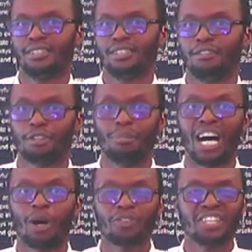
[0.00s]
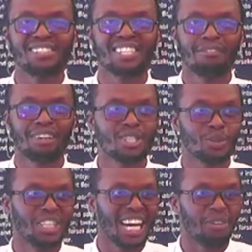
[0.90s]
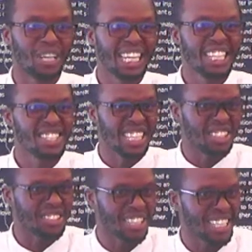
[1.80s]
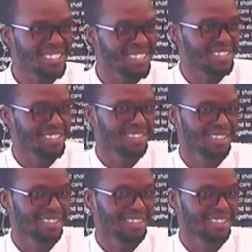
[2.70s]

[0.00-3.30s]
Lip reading: From how the servants would arrange and dress,